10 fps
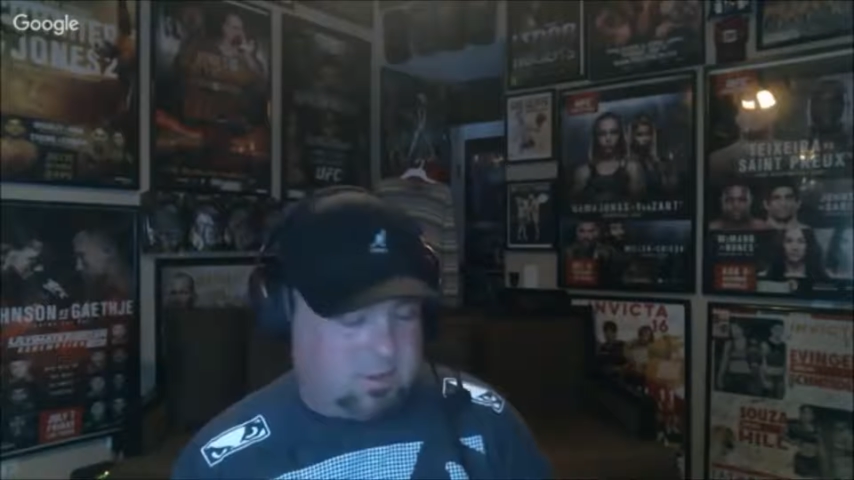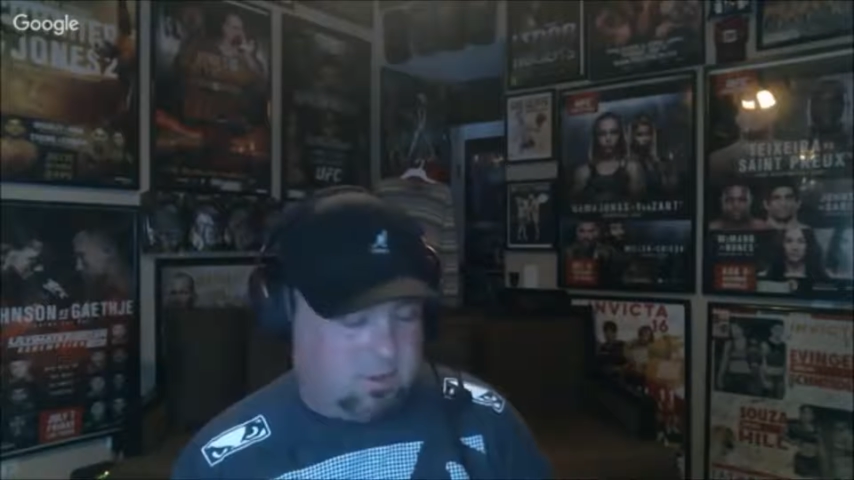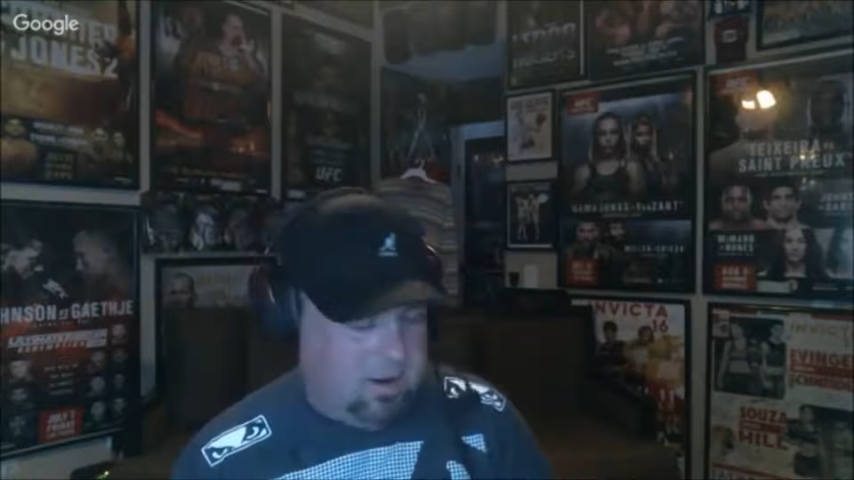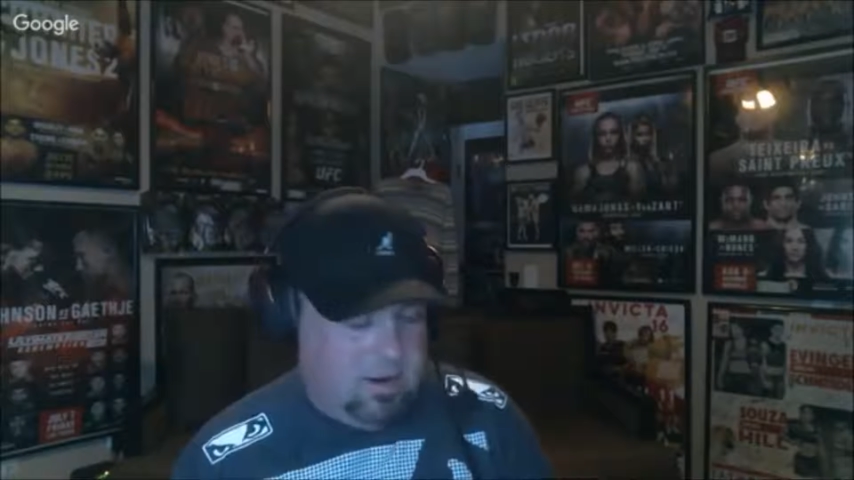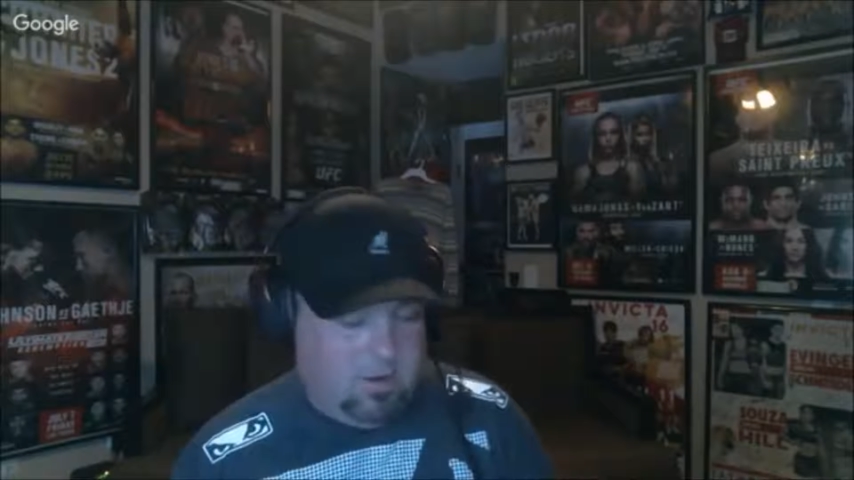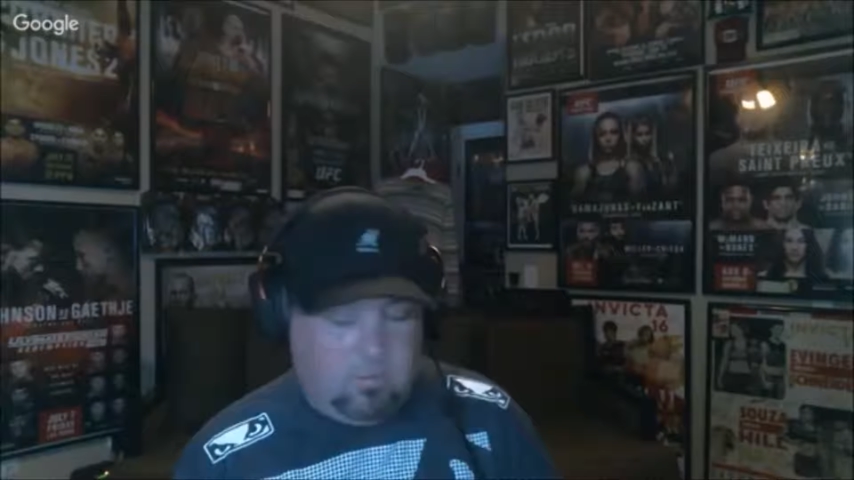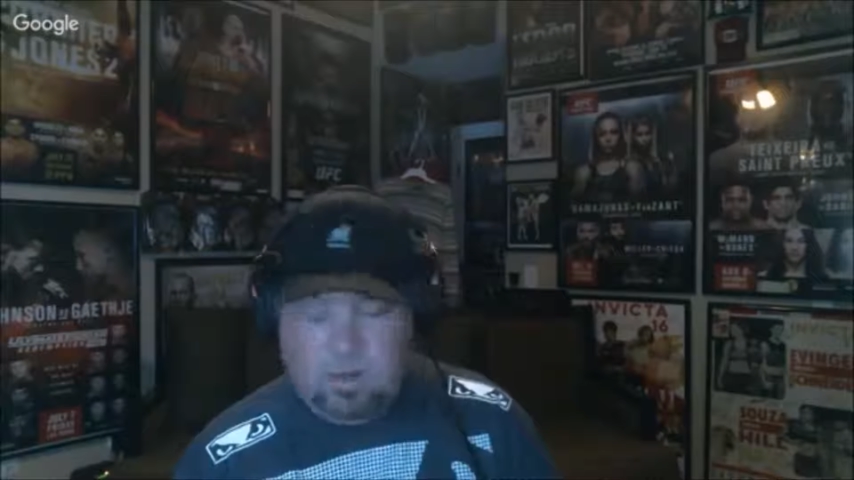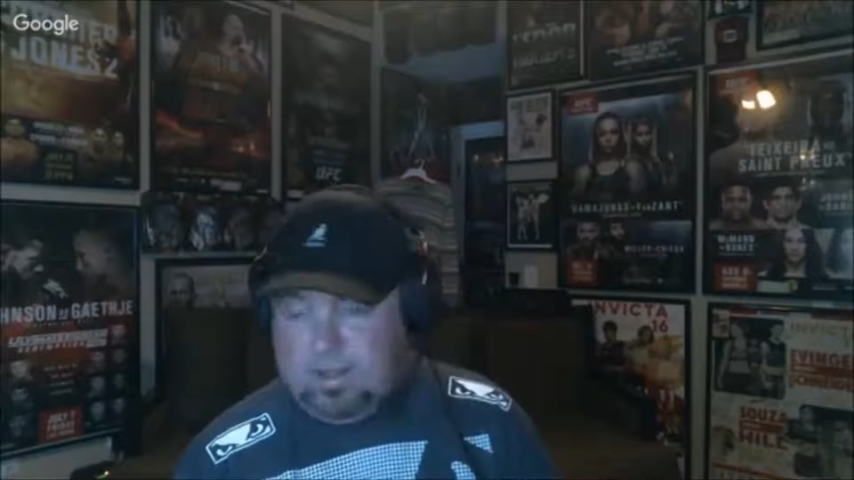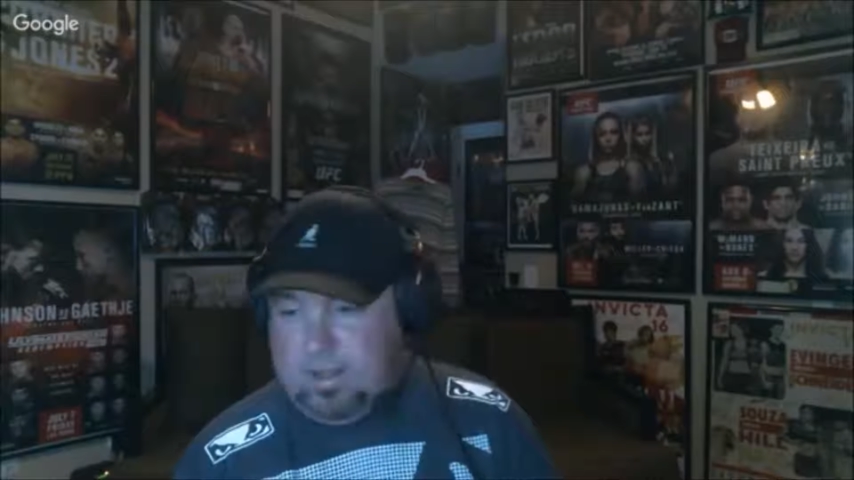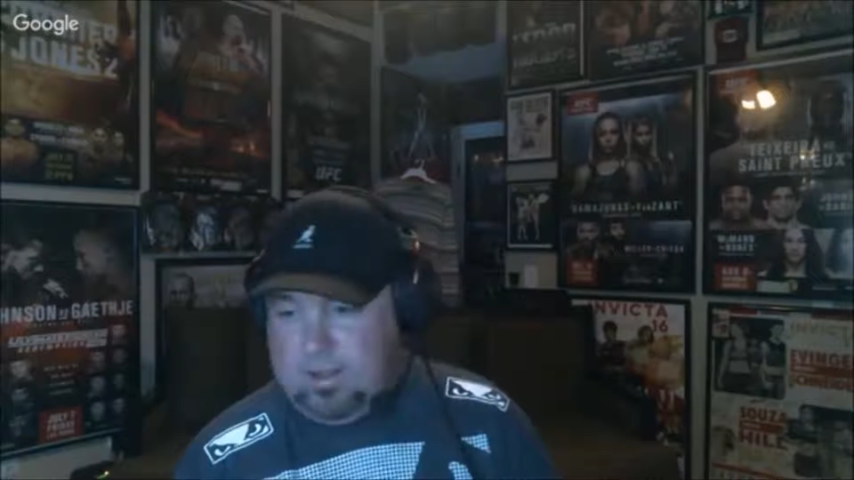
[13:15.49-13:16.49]
So
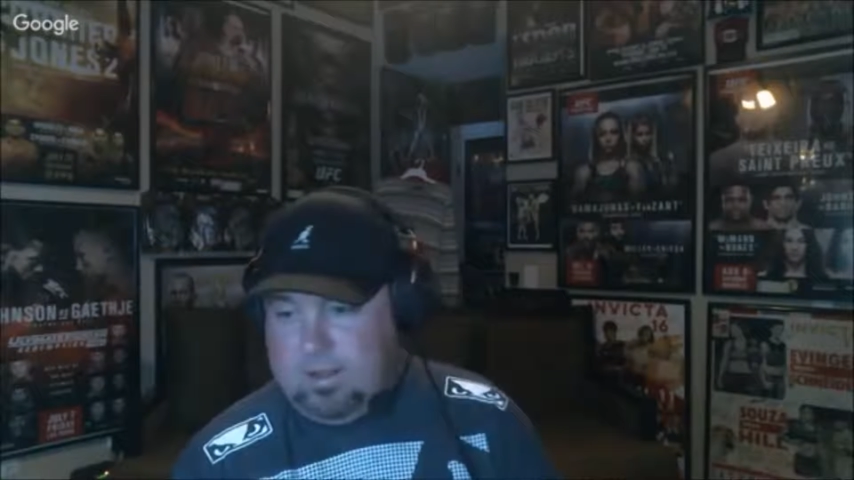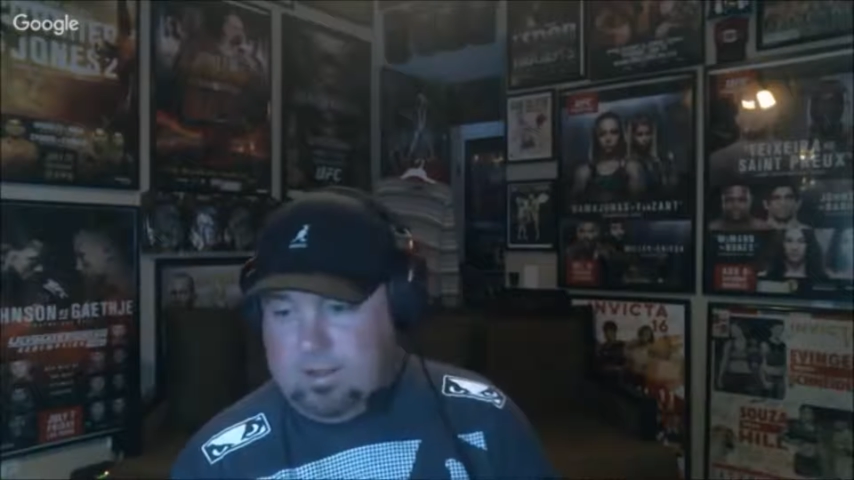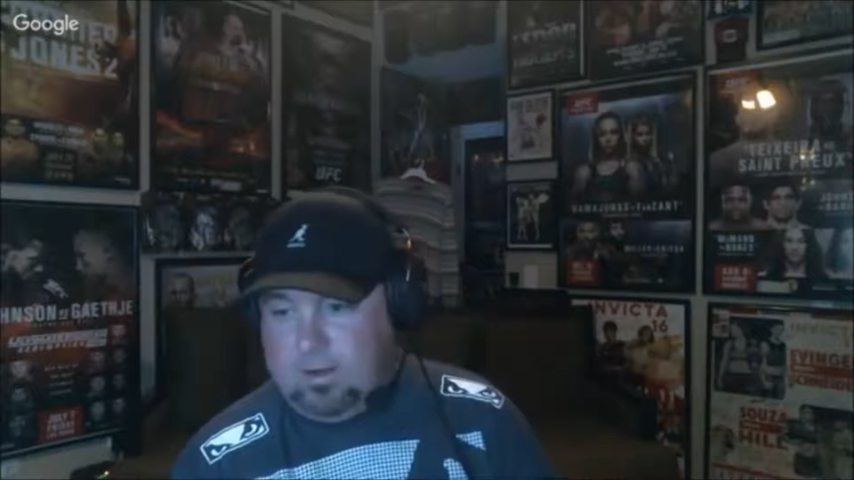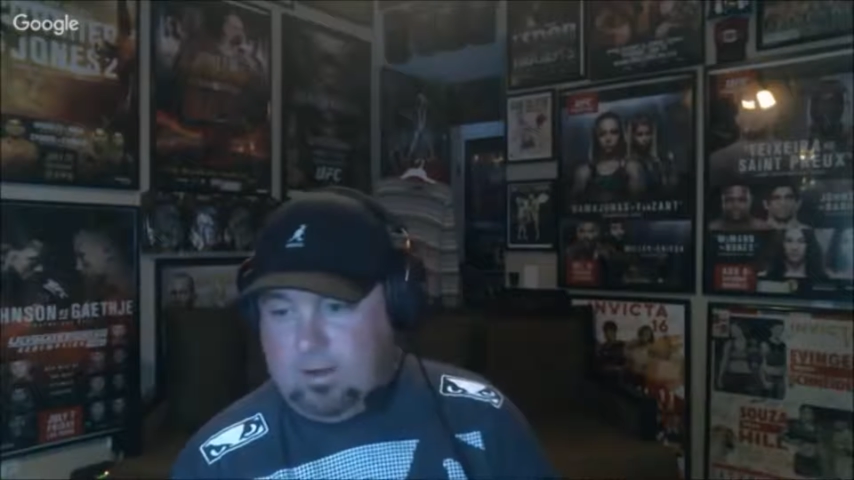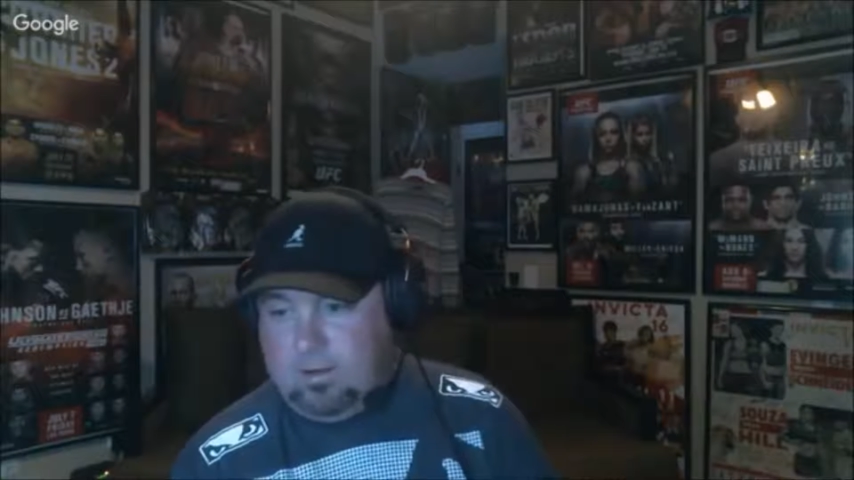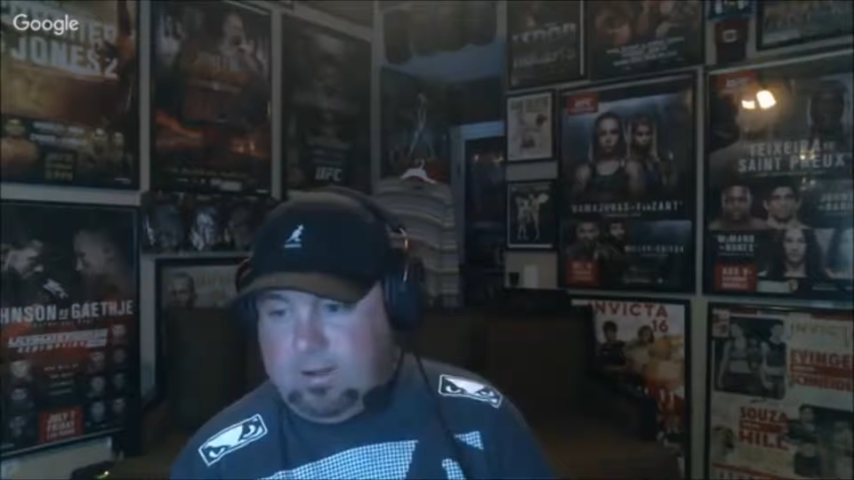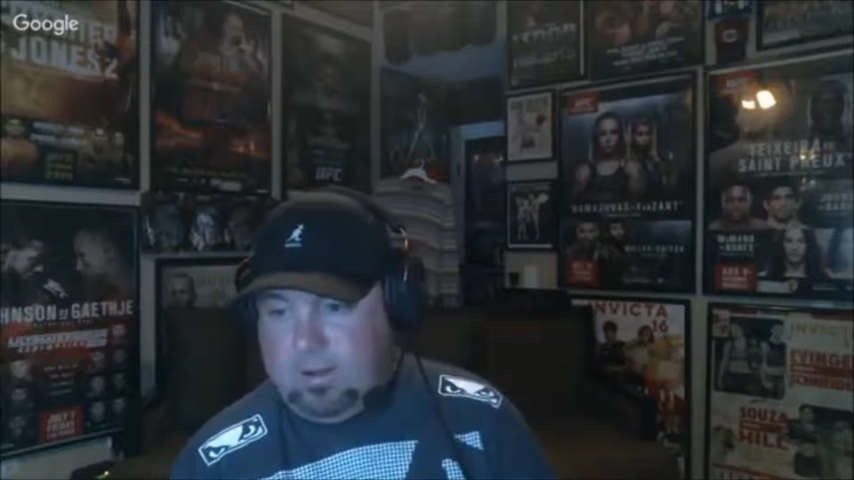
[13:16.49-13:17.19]
really, it, you know,